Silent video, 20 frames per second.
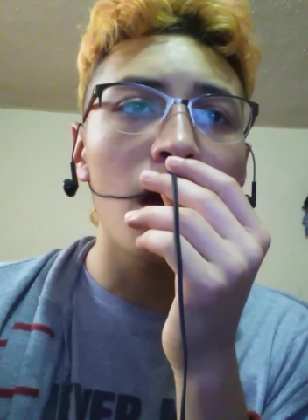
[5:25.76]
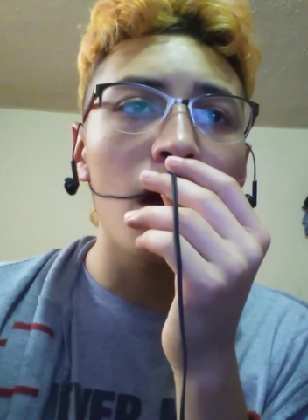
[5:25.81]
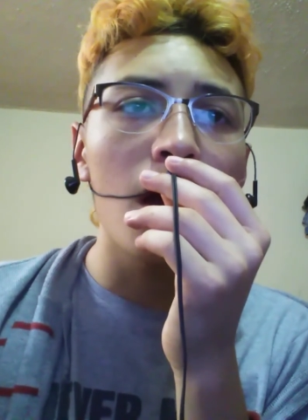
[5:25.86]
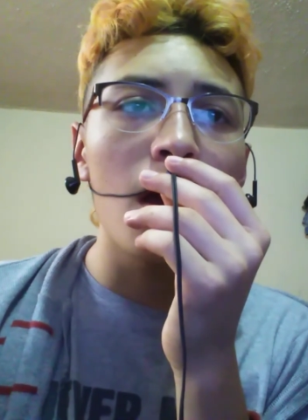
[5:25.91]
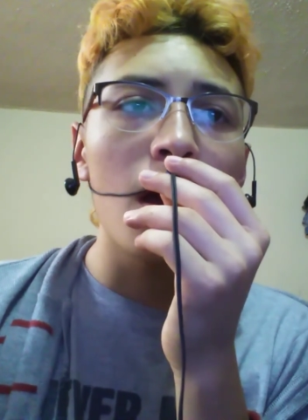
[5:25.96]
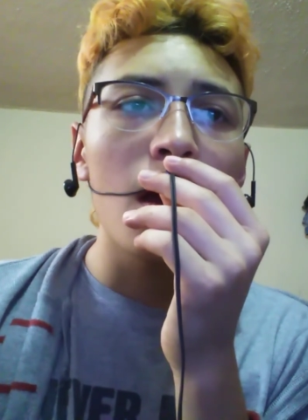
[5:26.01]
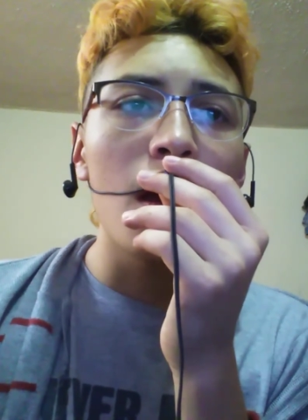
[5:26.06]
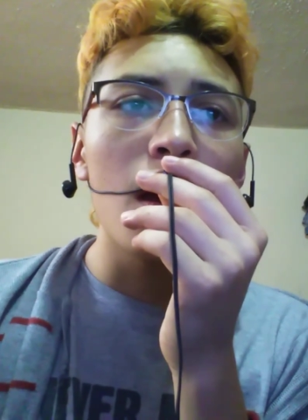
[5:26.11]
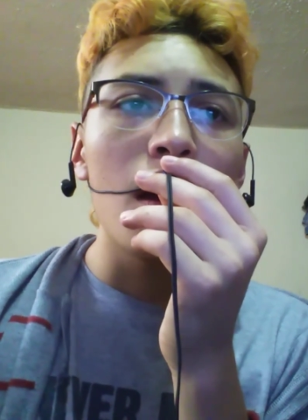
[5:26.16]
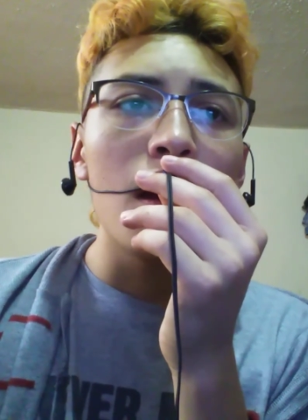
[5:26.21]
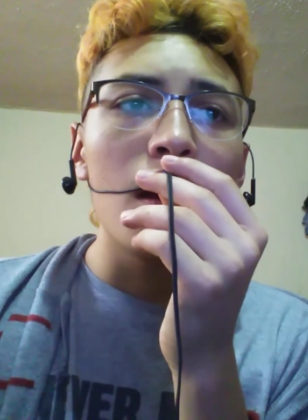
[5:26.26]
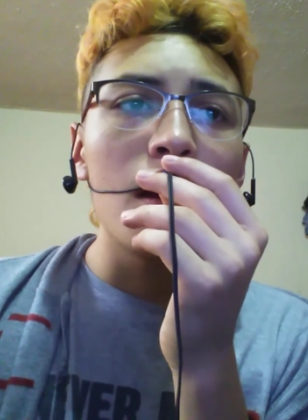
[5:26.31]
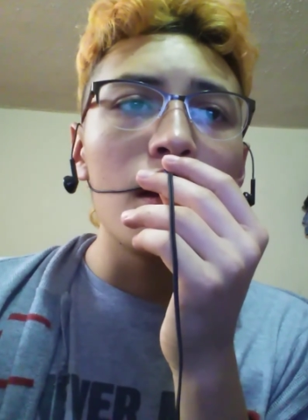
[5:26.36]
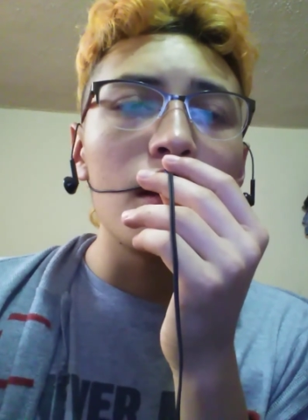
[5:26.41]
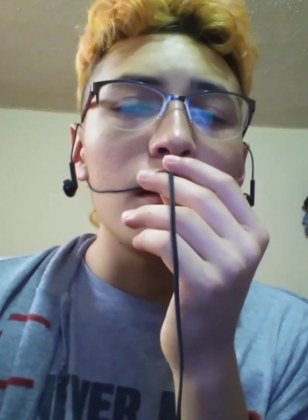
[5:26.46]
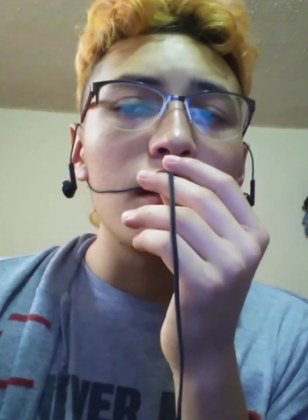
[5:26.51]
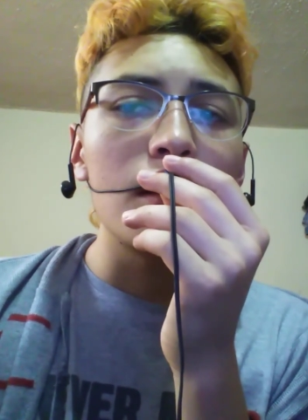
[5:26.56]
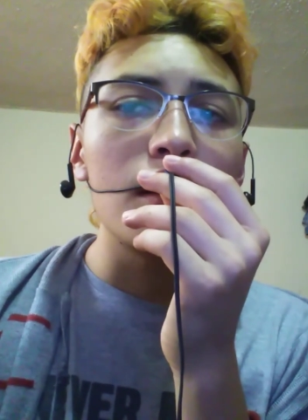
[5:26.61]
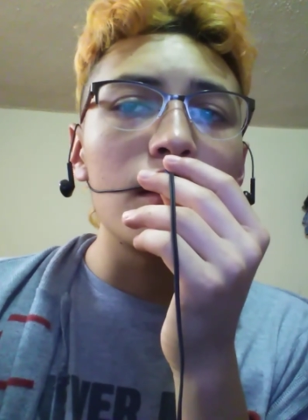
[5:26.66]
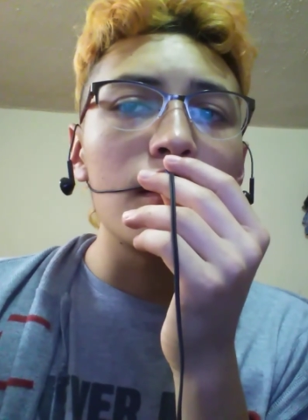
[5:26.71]
Guide
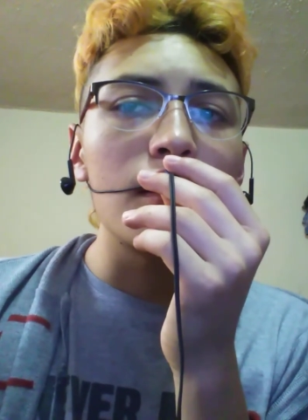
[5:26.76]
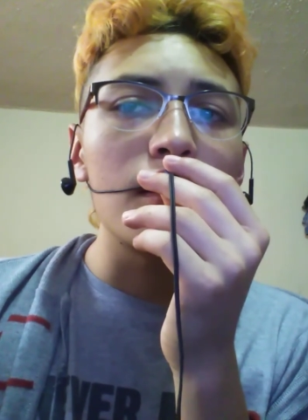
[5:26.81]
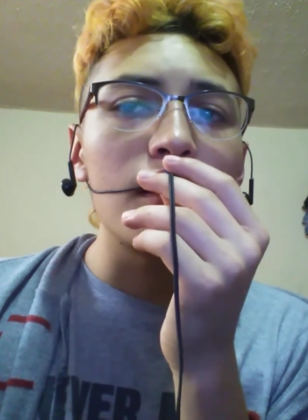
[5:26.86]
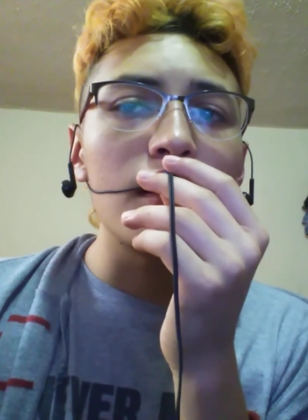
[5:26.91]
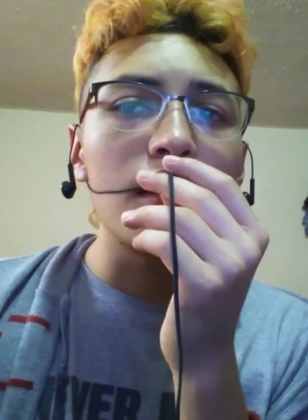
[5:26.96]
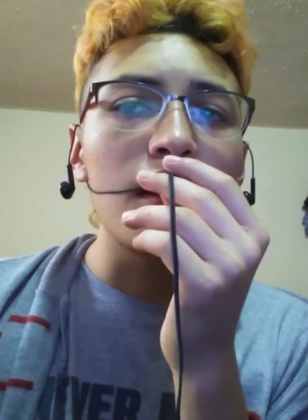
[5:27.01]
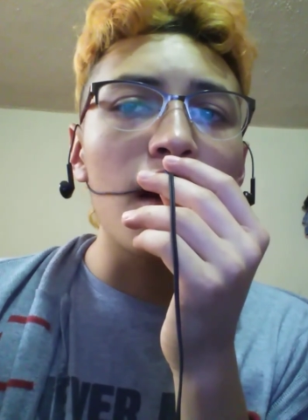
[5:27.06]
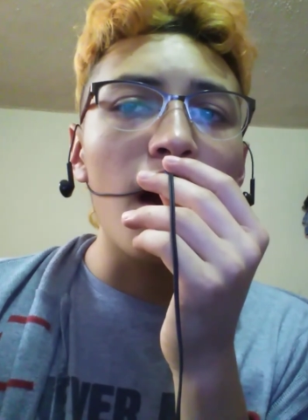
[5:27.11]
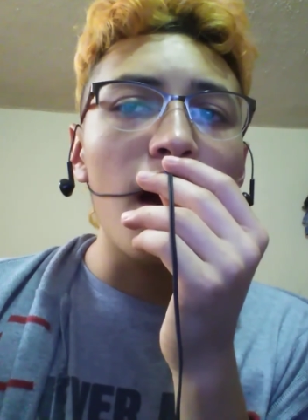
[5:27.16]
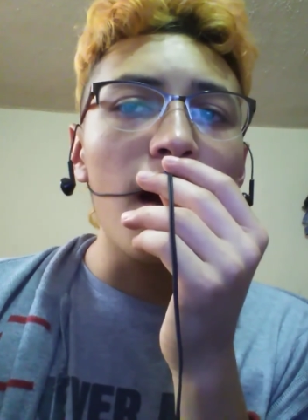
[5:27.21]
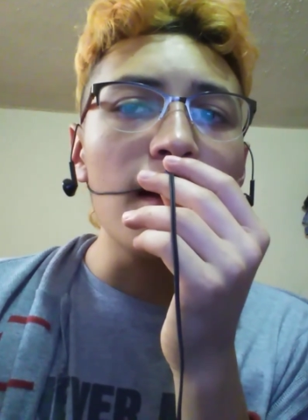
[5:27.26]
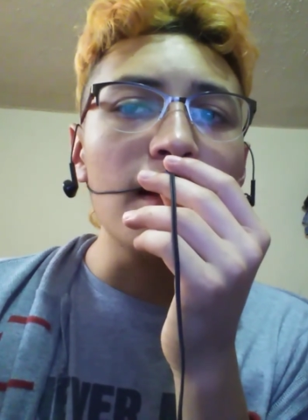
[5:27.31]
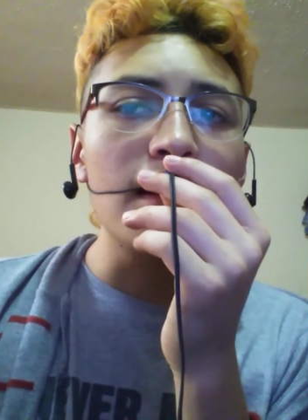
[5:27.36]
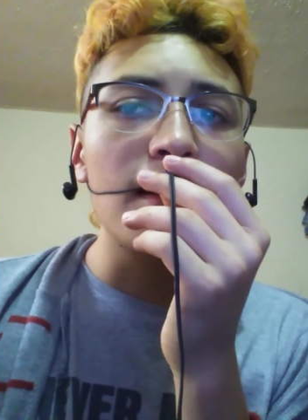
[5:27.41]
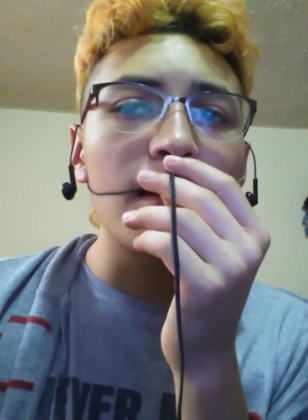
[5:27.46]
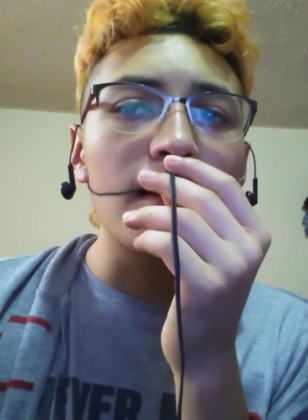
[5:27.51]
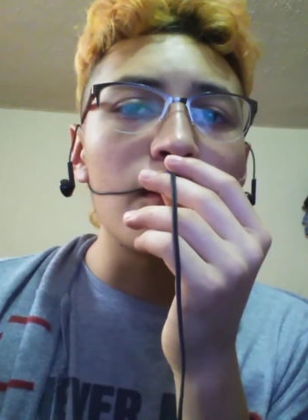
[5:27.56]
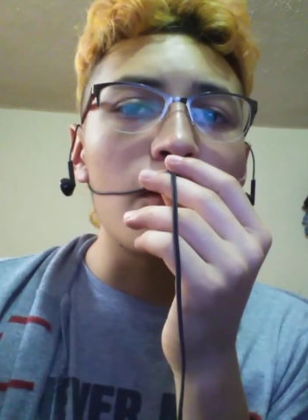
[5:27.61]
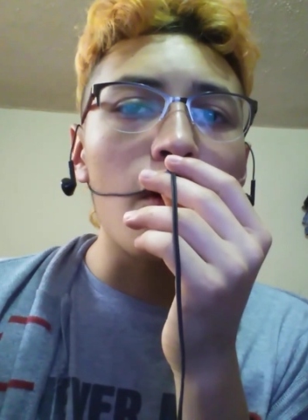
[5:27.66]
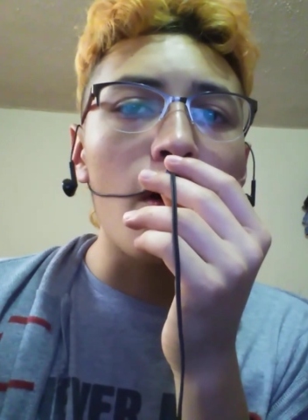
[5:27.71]
number
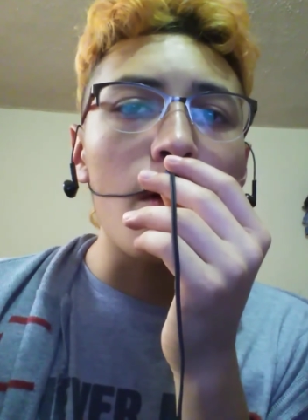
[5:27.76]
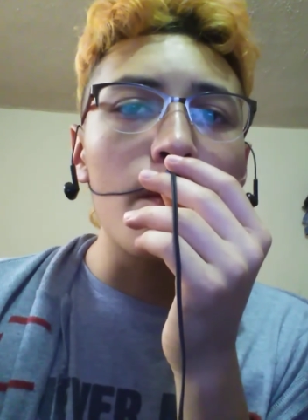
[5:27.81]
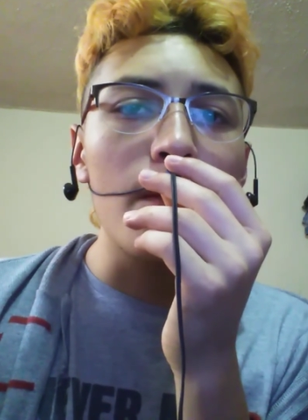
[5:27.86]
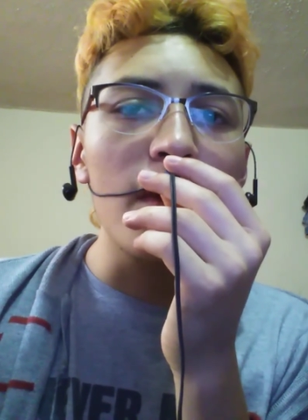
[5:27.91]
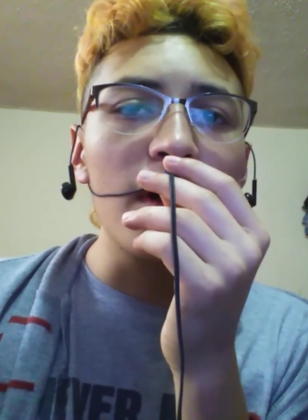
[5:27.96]
10.